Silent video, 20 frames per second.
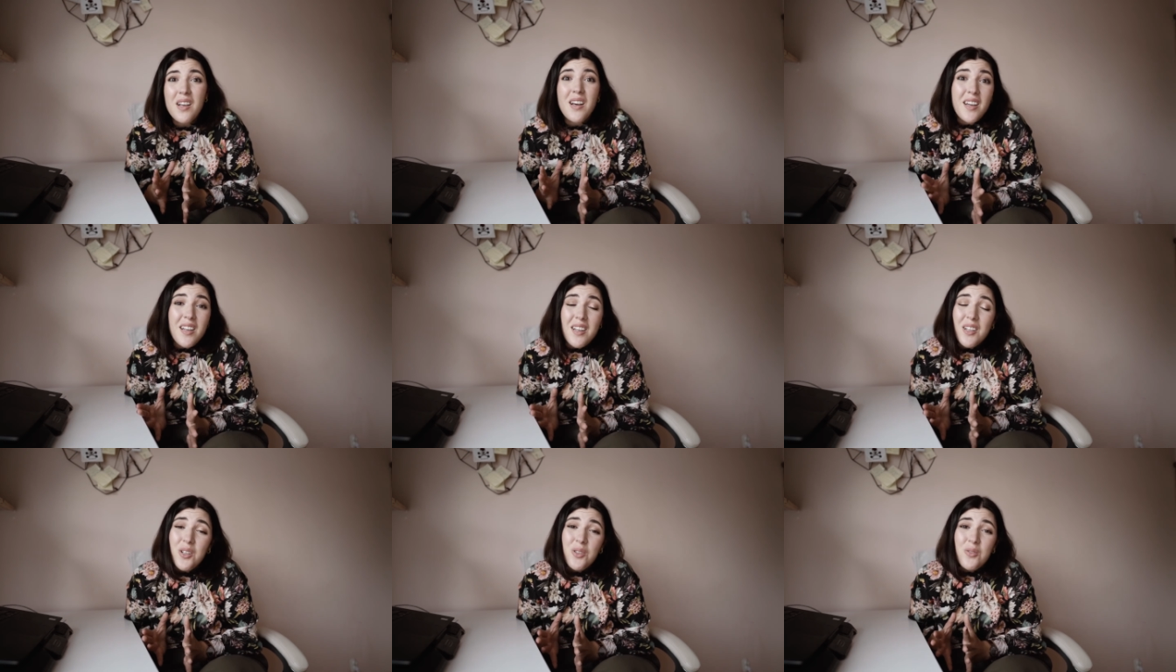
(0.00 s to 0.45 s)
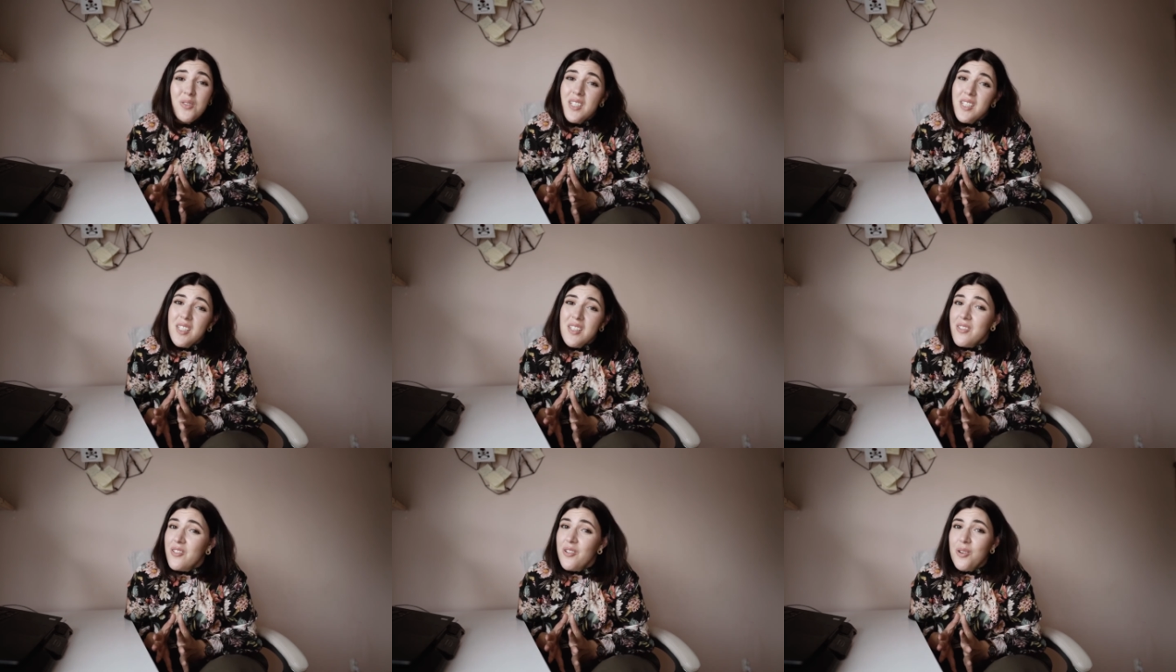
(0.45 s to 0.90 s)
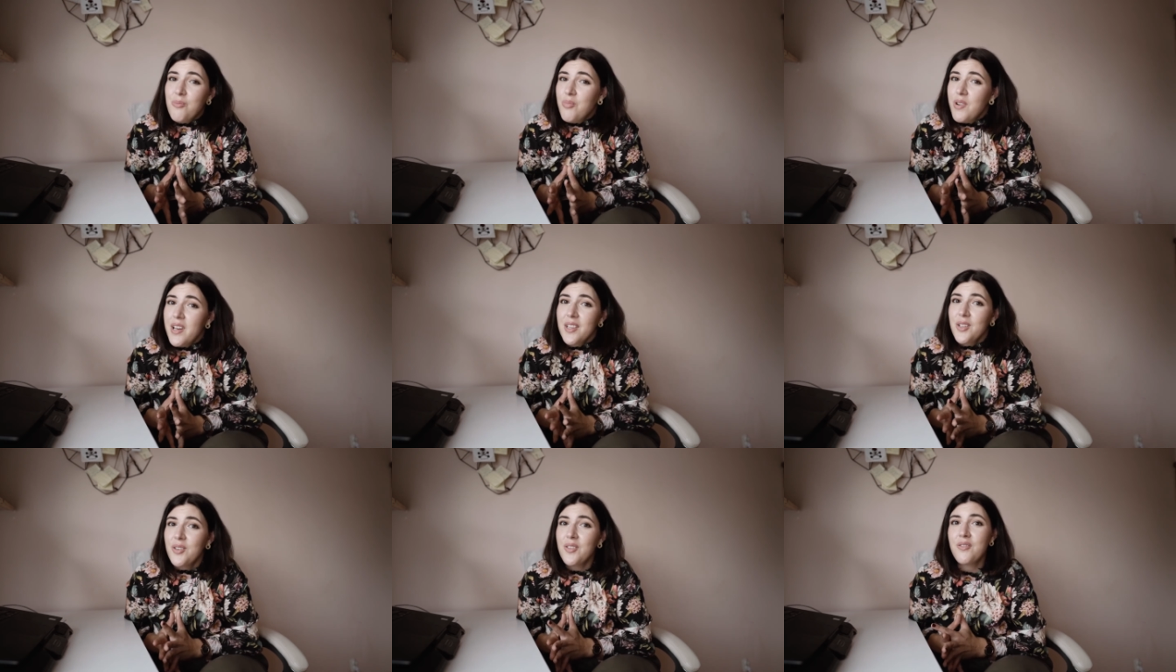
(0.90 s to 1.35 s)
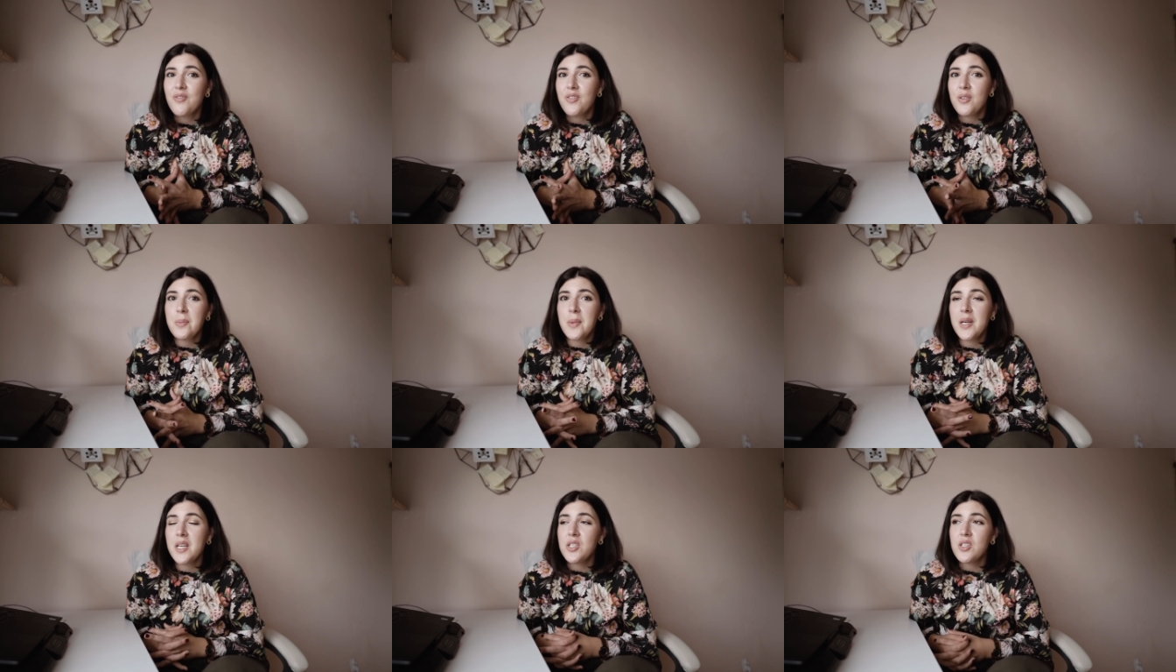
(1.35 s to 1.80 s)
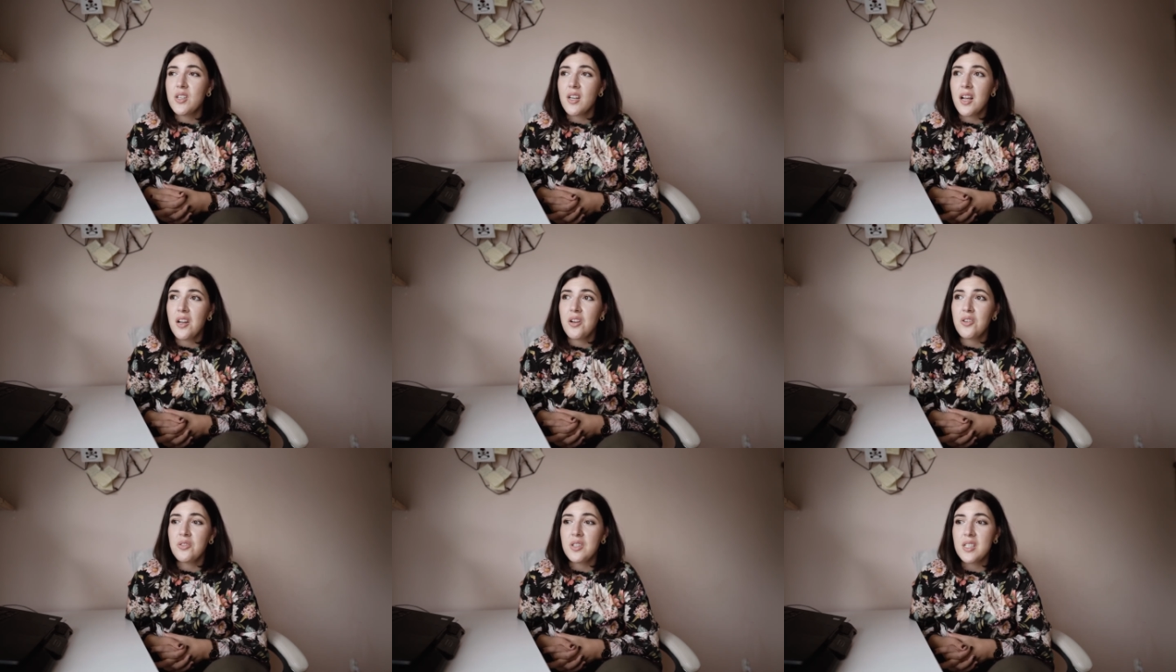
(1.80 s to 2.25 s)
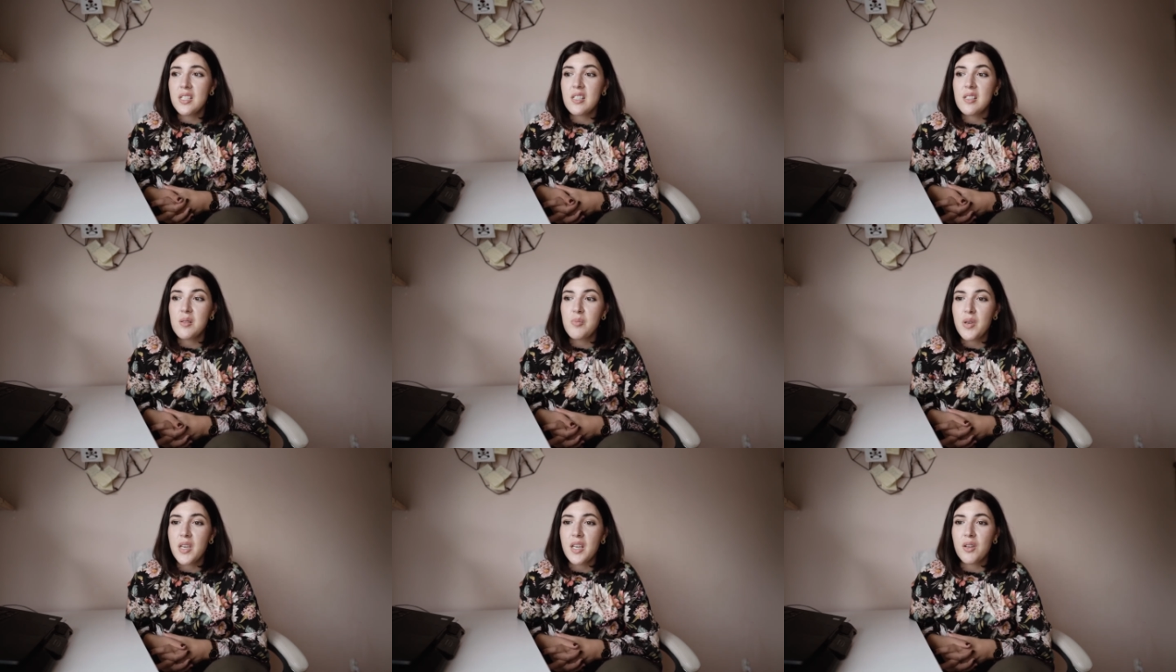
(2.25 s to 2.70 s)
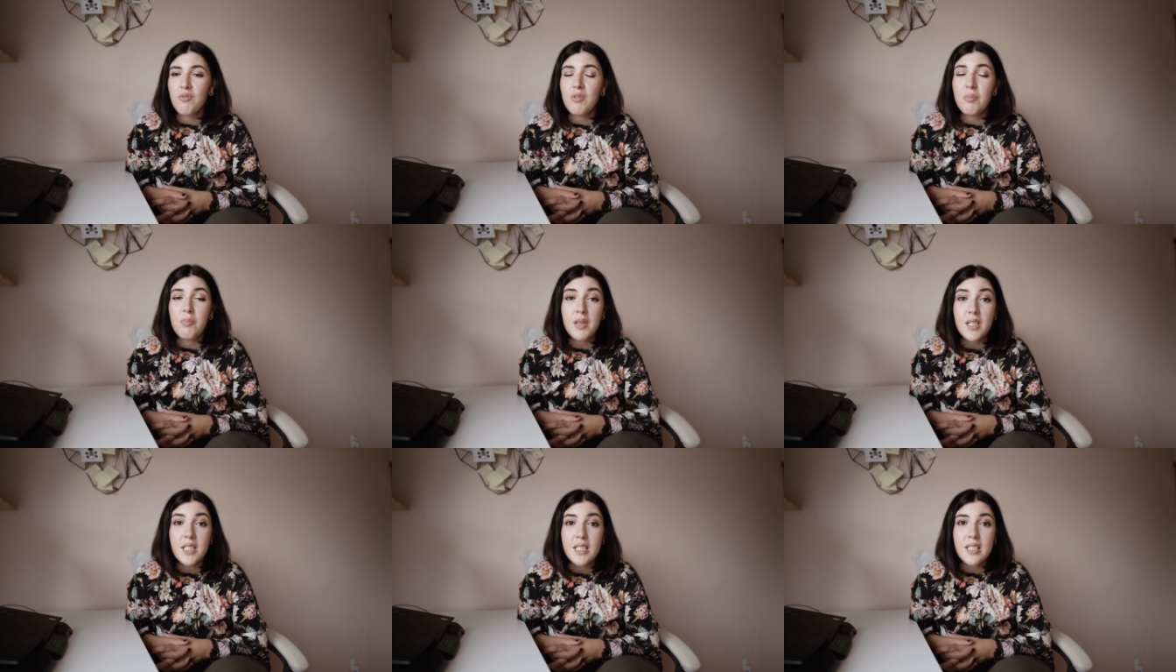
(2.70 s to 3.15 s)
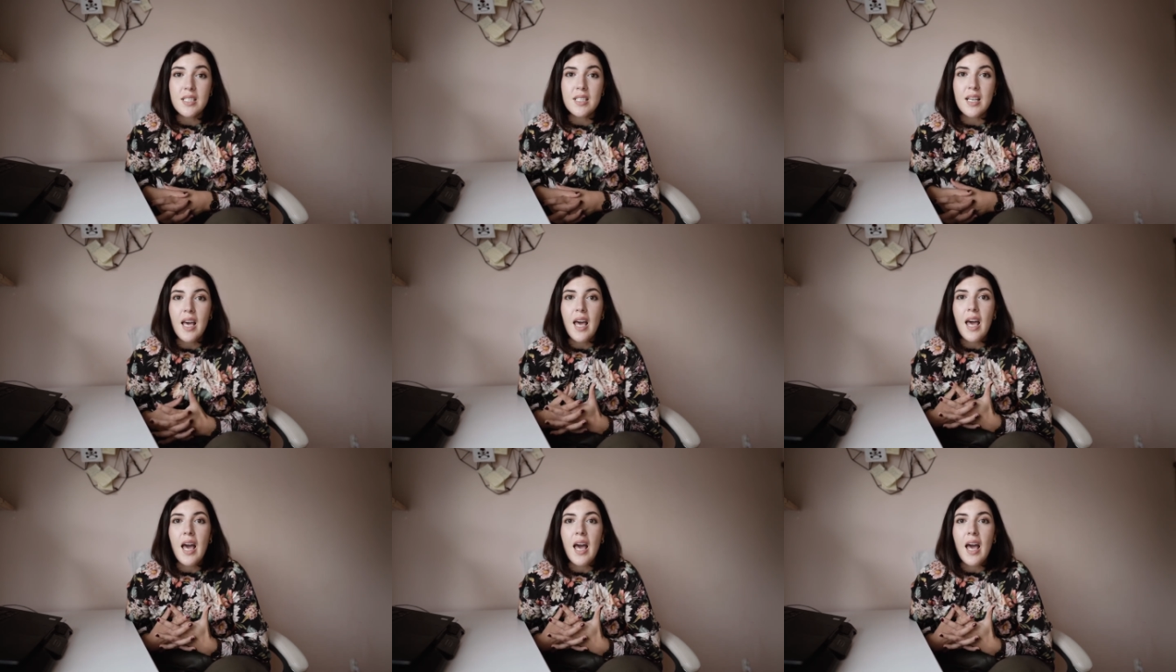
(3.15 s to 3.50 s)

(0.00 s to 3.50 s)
I know this is not brand new information, I know this is being repeated.